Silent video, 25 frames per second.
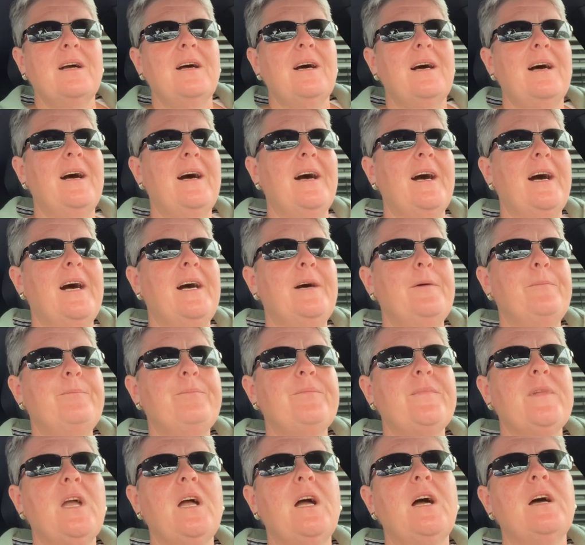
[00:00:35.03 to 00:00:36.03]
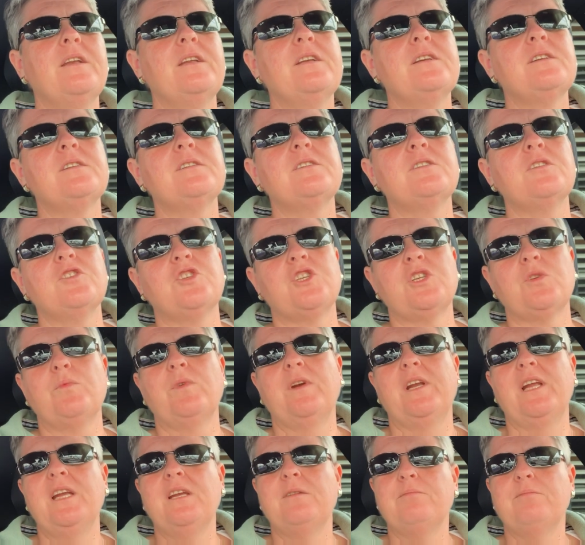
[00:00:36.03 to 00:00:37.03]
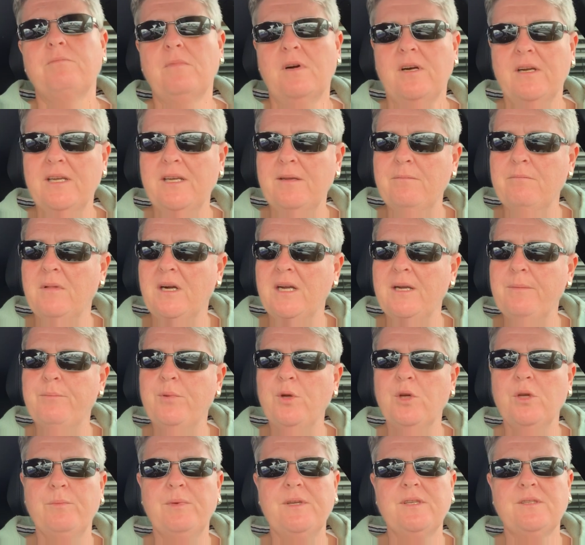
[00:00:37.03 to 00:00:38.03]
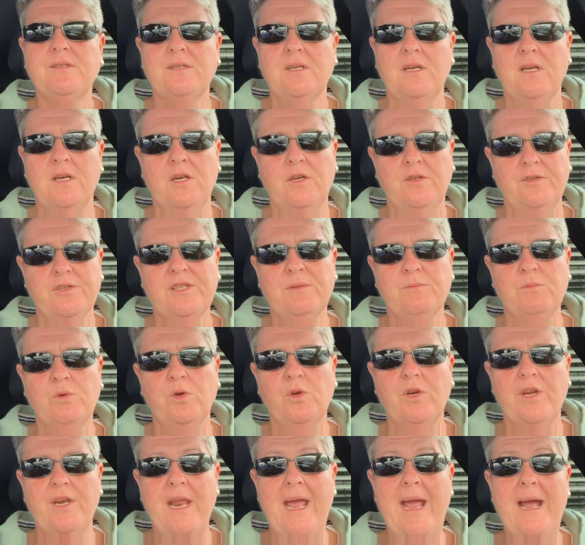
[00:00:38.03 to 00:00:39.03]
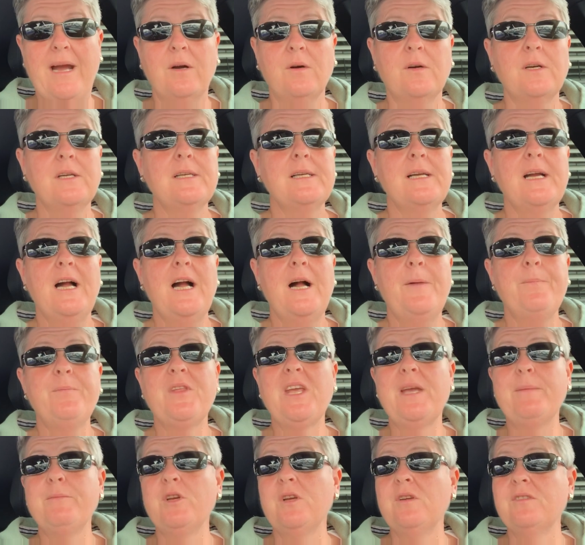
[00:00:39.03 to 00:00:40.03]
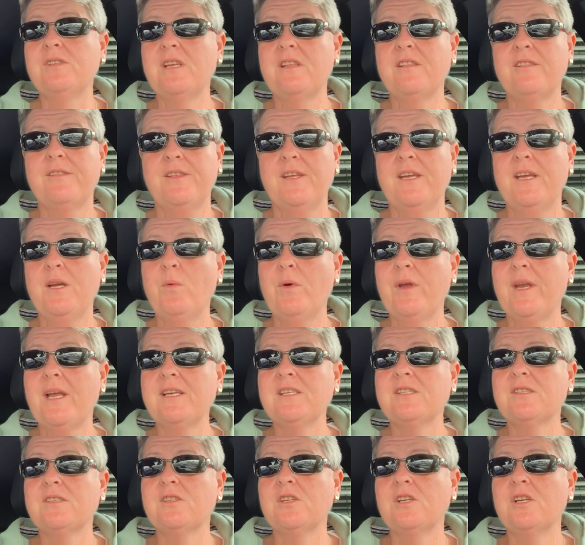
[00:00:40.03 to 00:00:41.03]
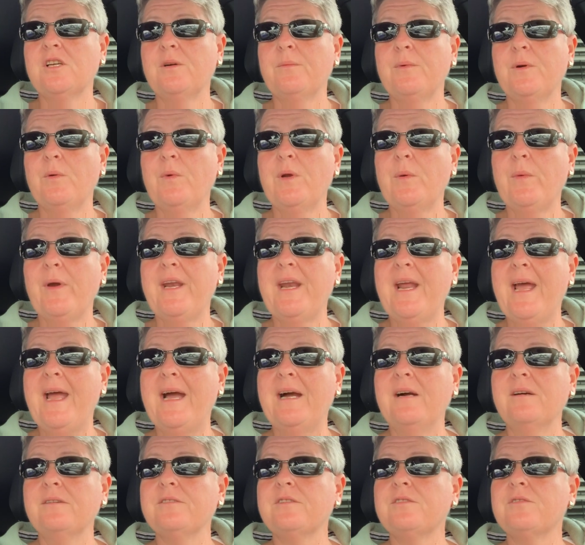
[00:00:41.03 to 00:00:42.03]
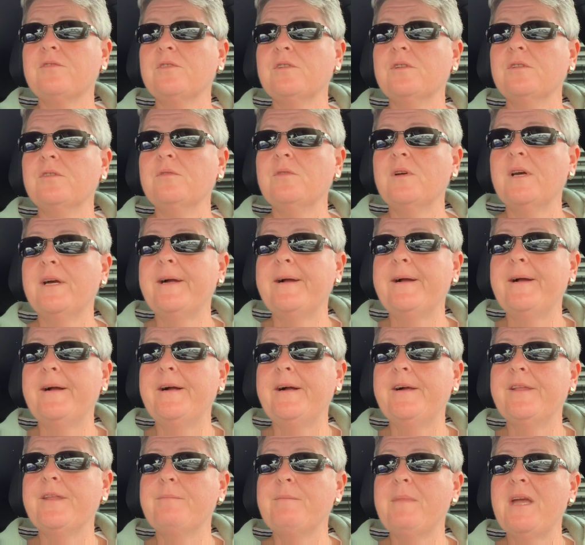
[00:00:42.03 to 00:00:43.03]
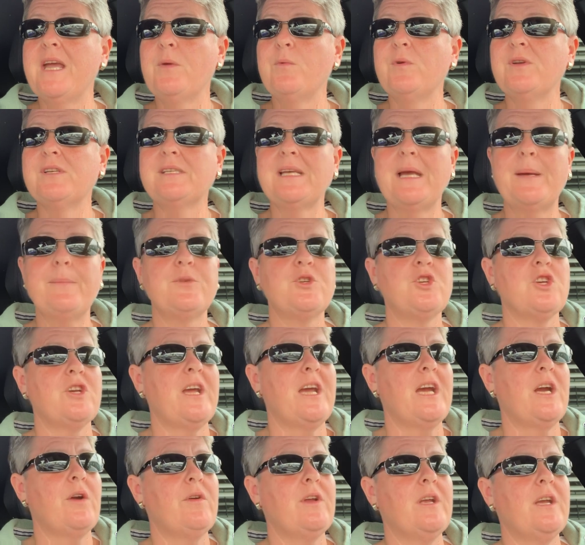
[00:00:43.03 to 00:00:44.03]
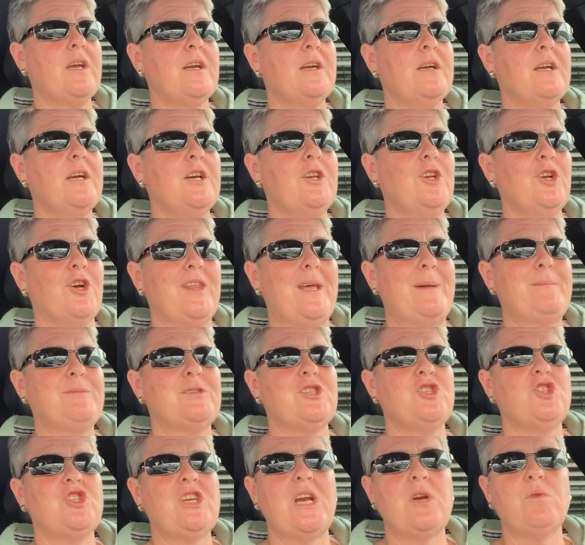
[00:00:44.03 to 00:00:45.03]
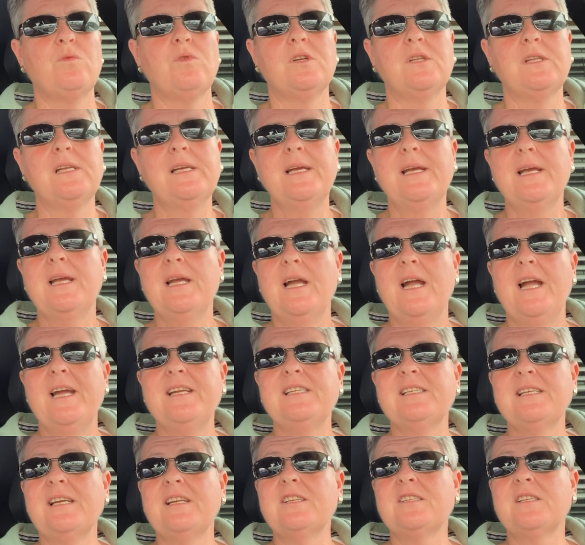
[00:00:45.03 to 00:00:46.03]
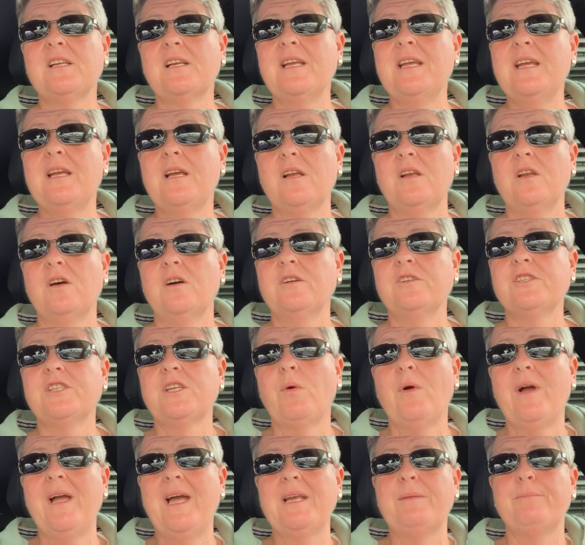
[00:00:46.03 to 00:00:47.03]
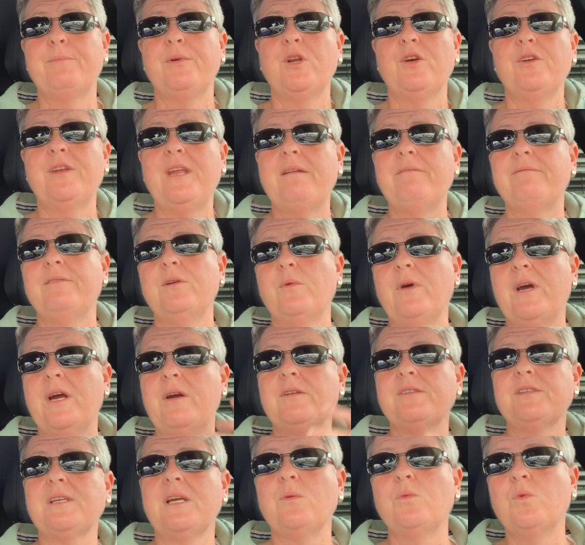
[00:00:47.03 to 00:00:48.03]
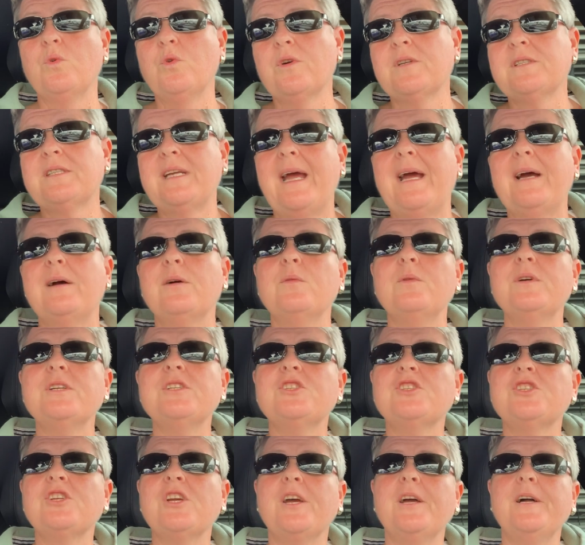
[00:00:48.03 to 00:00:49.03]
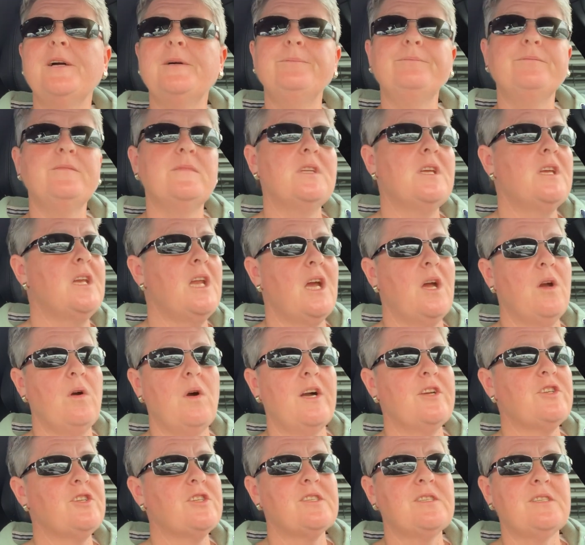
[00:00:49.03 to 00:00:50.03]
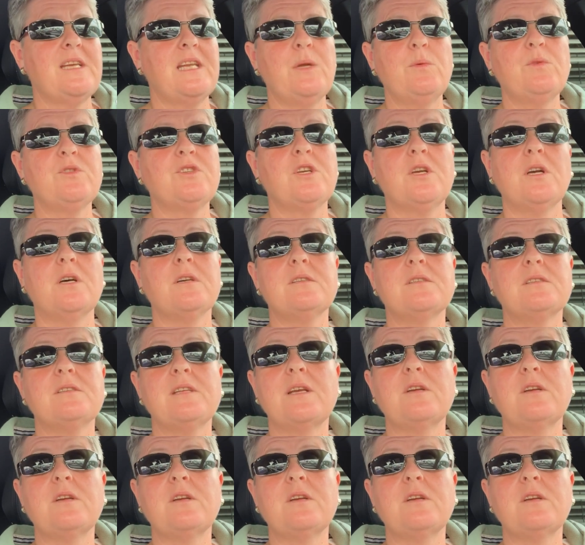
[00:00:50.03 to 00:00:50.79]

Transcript: And it's such a relief. My boob is a lot smaller now. The amusing thing, when I stood up and we went out through the main reception area at Northampton General, it decided to leak a lot. So I had blood everywhere as I walked out, which, you know, I just said it was cuts.